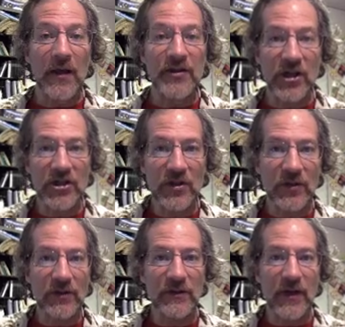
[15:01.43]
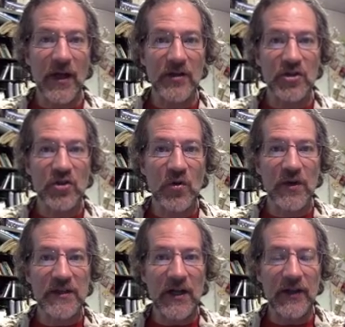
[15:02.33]
digital
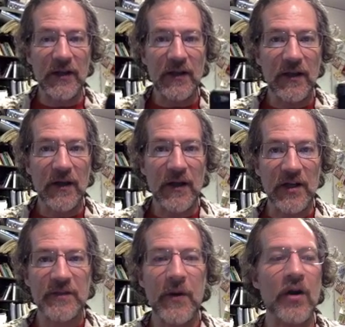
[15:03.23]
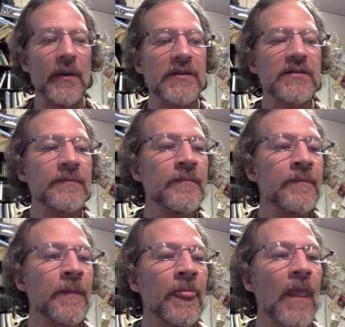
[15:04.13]
storytelling experiments.
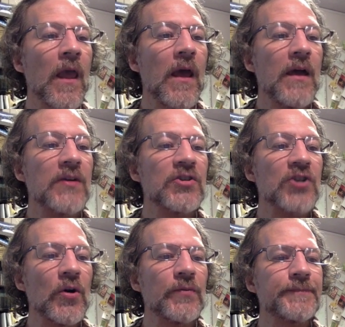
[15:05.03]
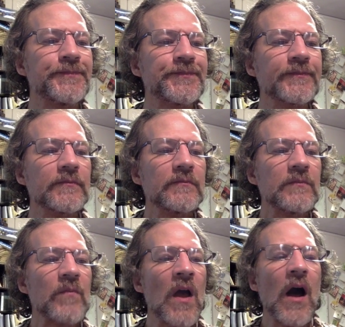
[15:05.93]
So
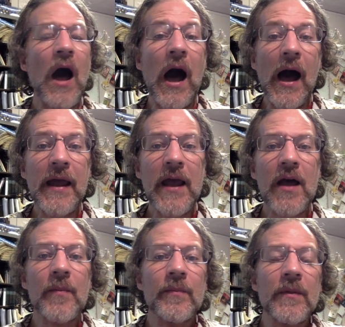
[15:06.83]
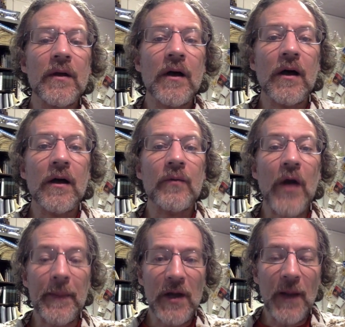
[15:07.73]
I am
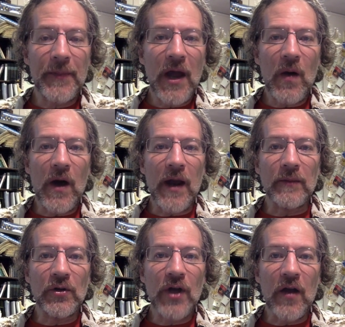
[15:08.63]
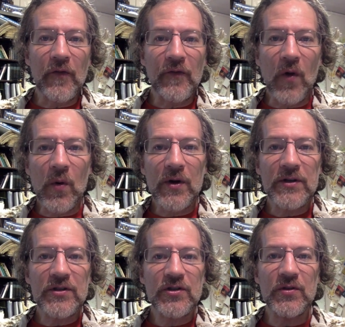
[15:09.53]
wrapping up now. I am looking
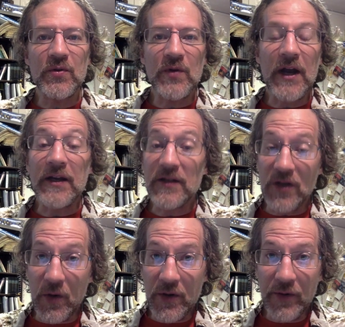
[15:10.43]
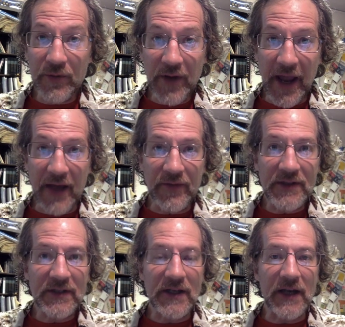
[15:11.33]
forward to getting to know you through
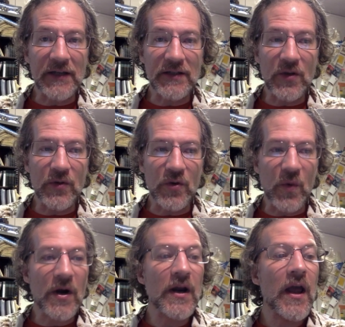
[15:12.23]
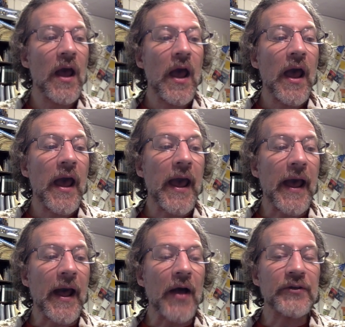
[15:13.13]
Canvas and getting to know your work
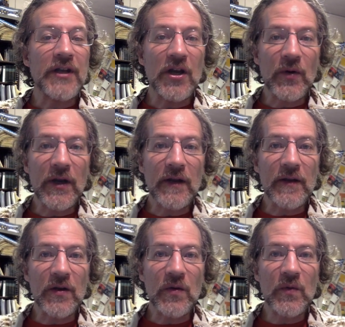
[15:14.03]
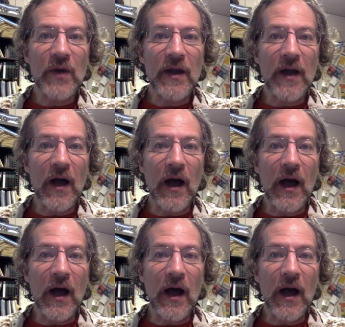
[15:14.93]
and hearing the great